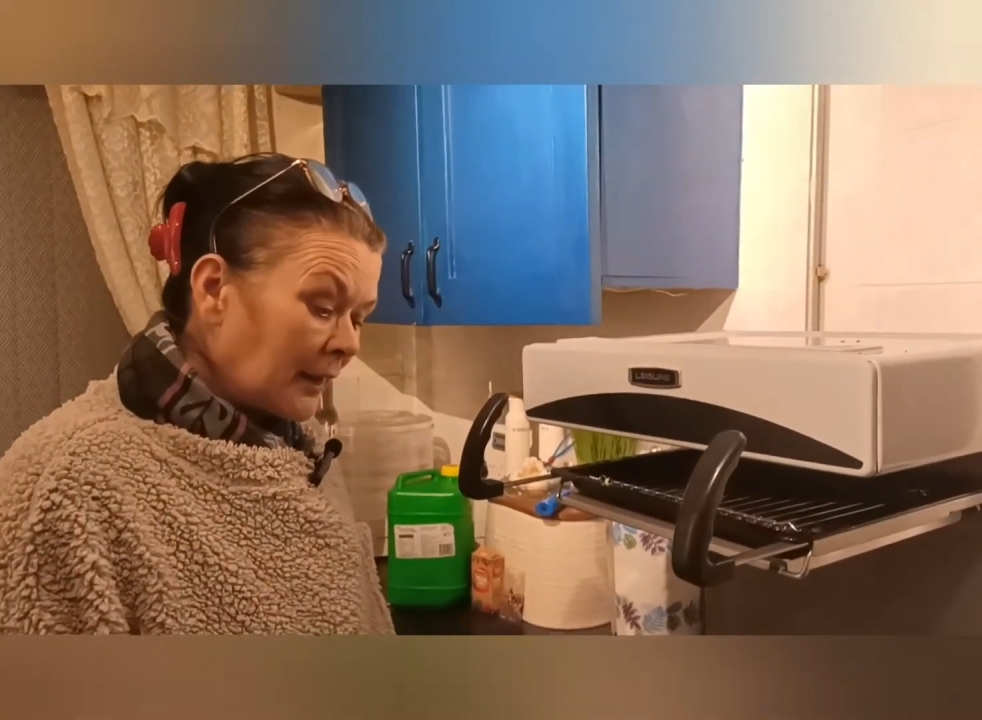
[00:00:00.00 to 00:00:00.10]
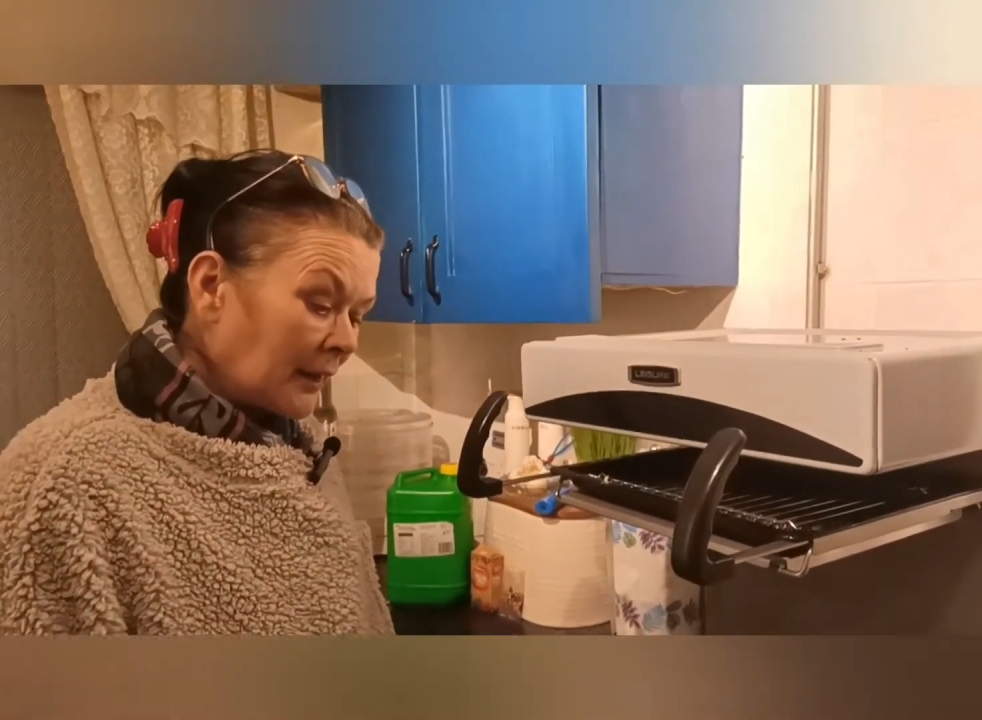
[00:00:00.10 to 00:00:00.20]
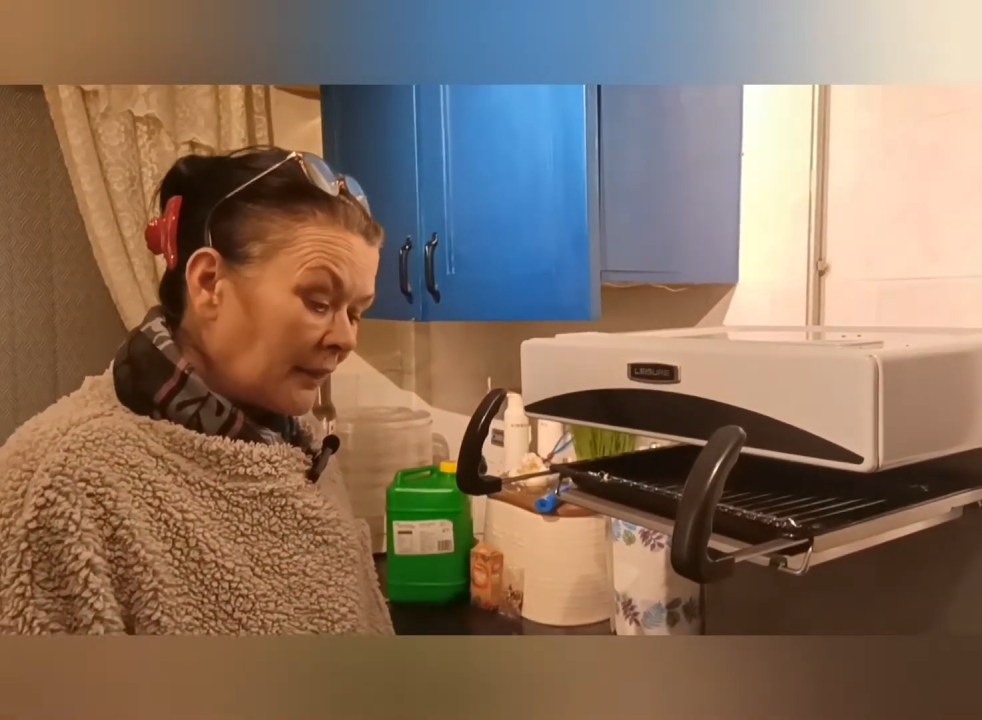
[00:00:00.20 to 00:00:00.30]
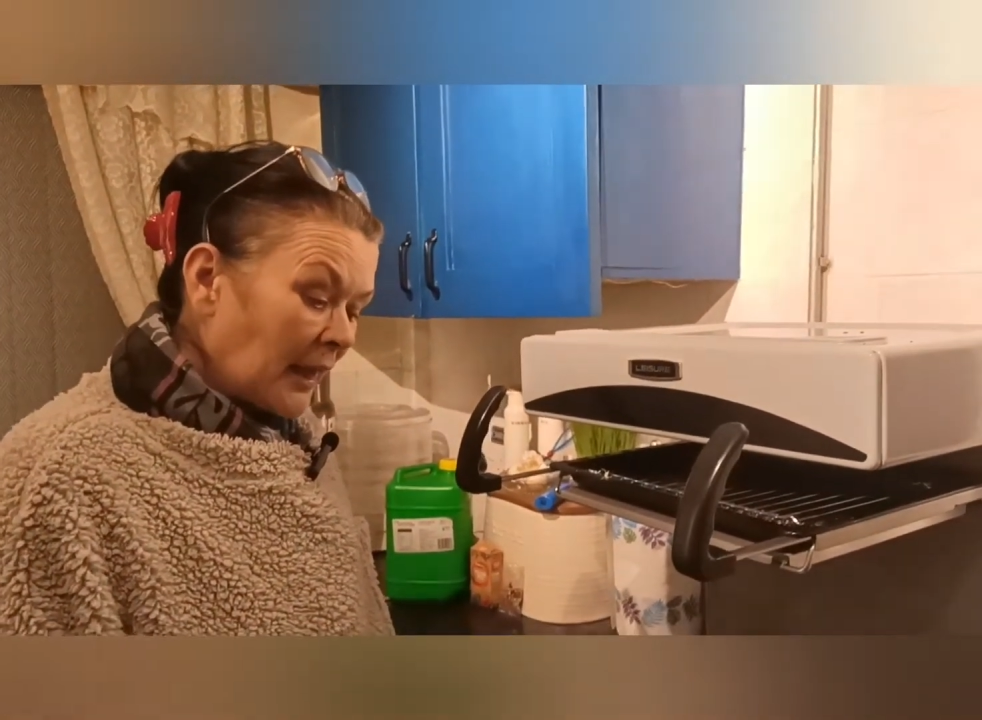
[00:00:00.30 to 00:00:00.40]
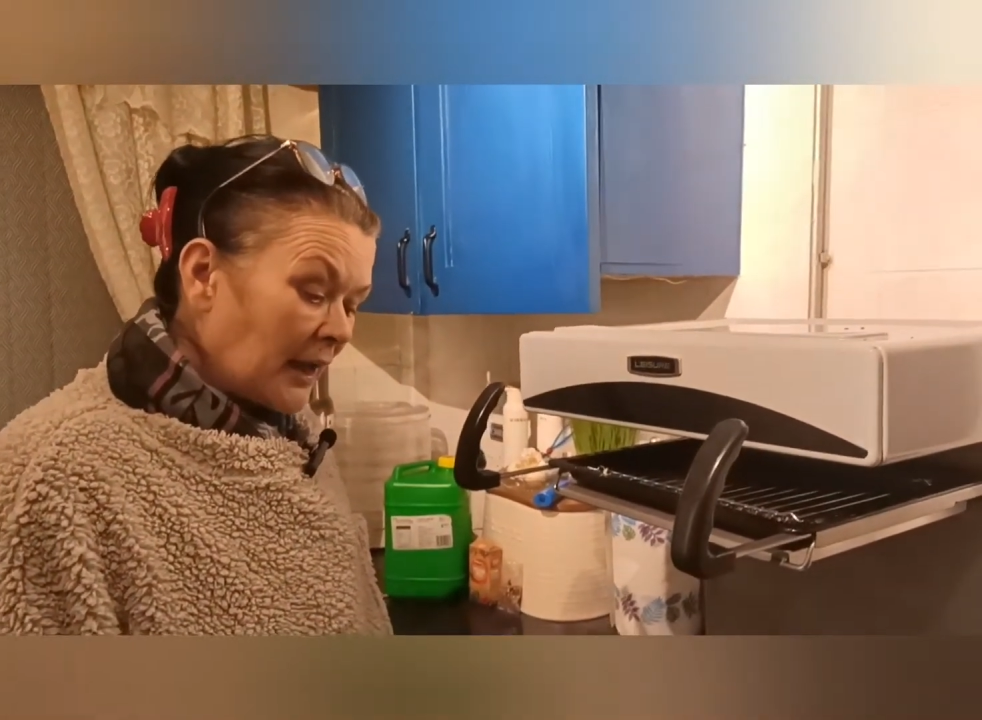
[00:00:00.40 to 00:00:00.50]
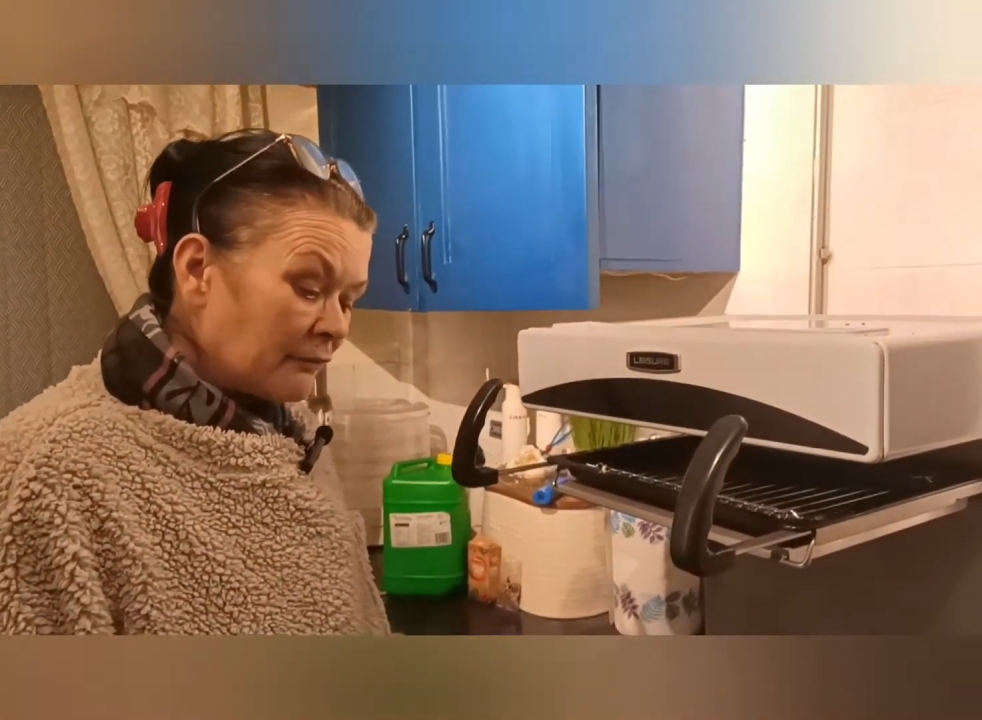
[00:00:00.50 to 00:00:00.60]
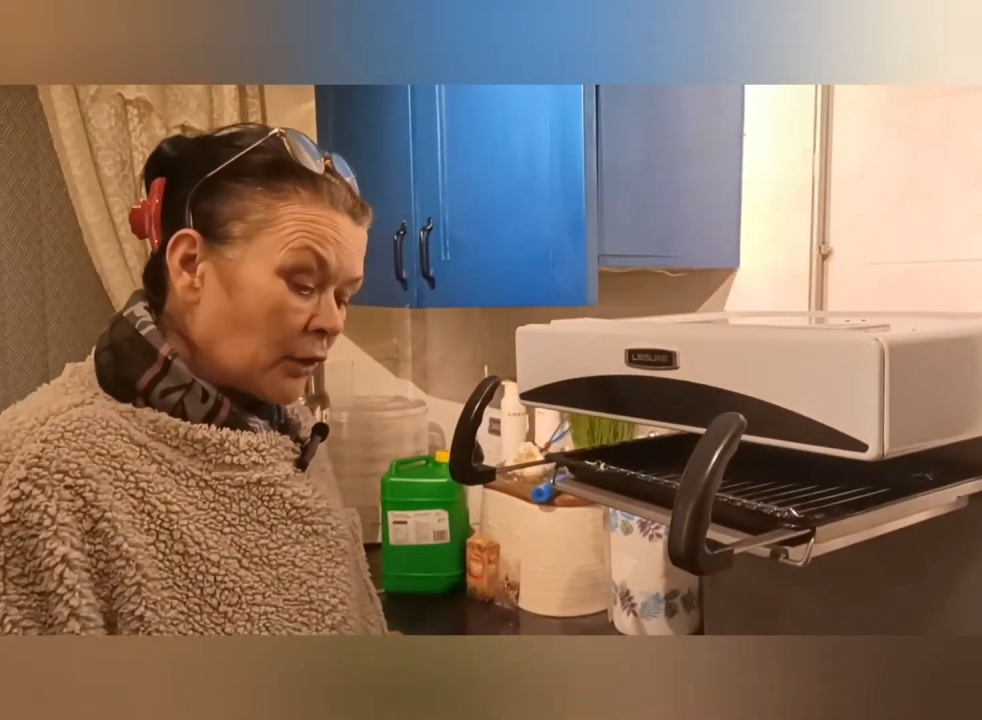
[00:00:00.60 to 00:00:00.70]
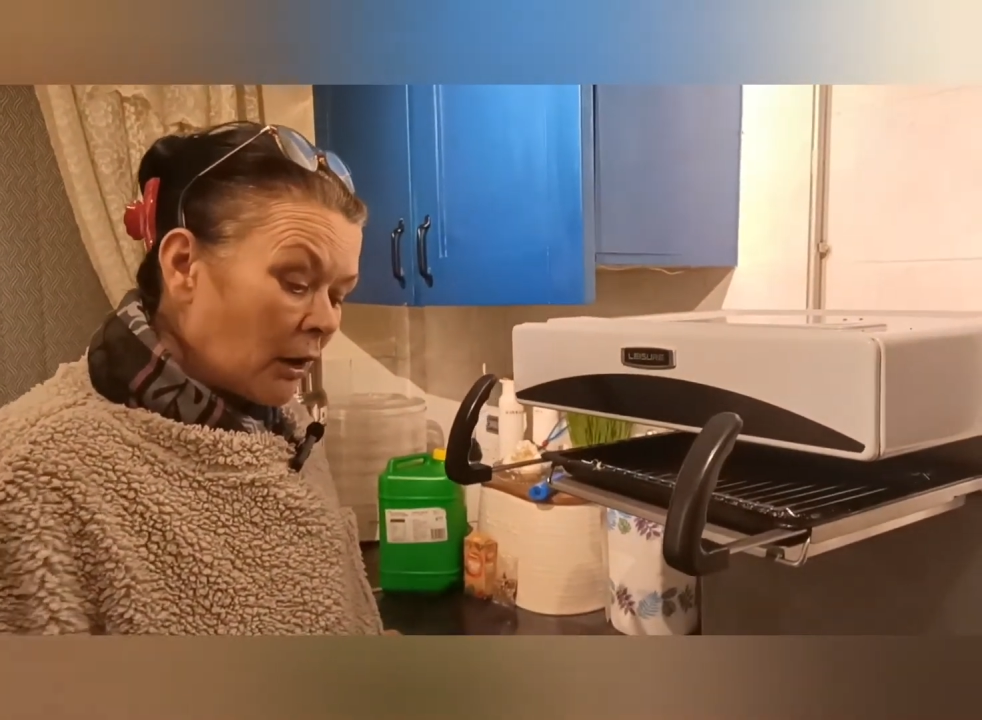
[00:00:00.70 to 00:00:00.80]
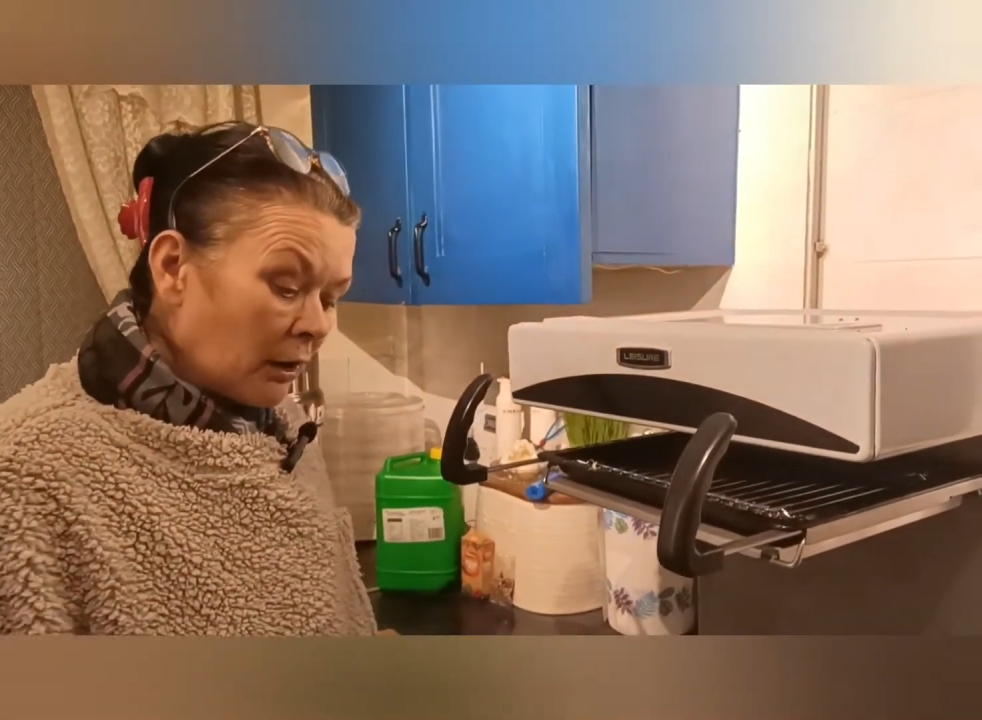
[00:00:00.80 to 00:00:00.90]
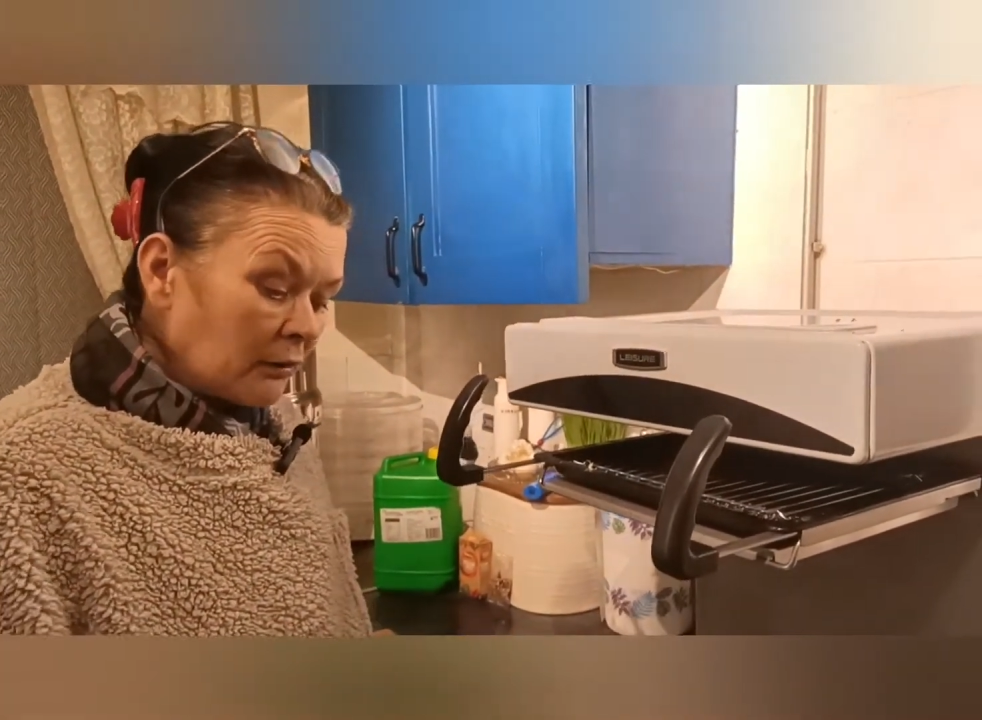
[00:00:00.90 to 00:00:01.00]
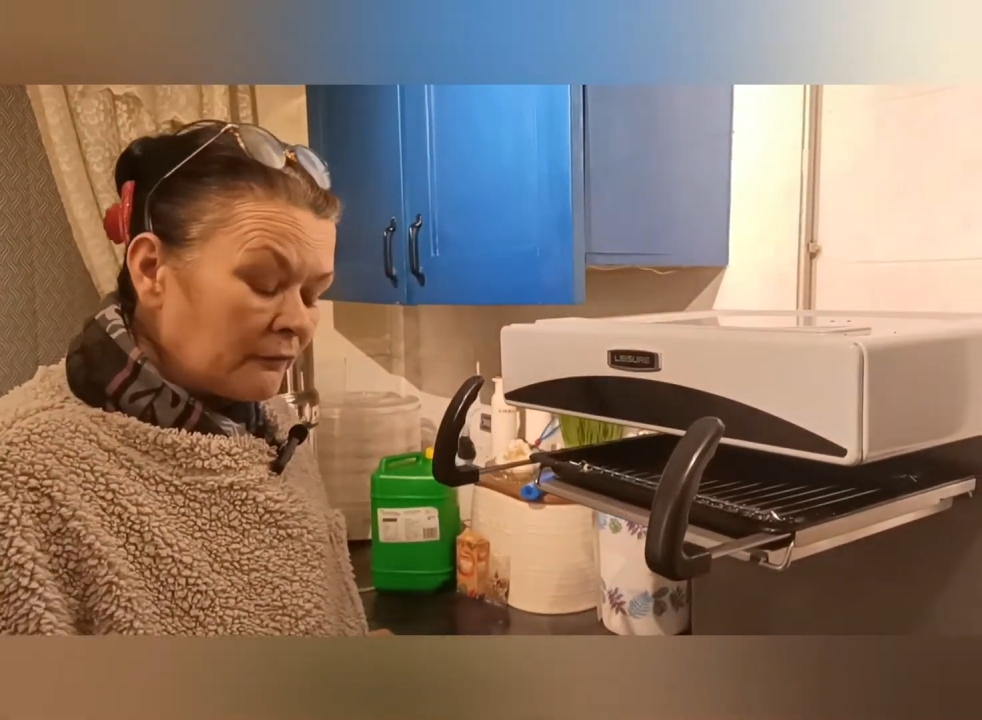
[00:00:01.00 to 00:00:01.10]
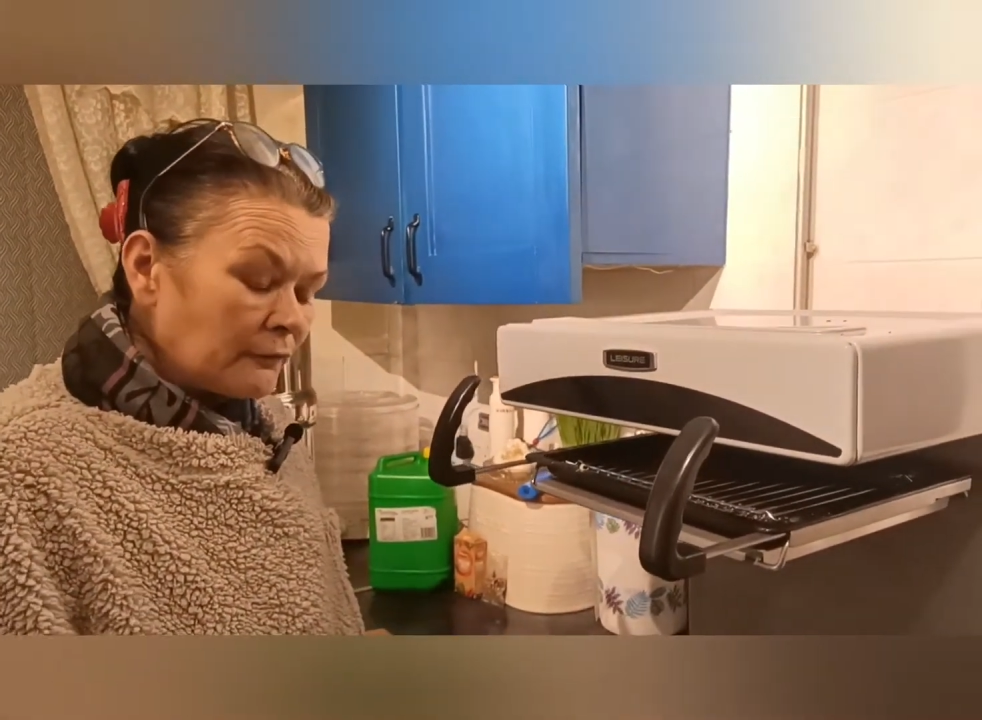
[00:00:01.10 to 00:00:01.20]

then I've got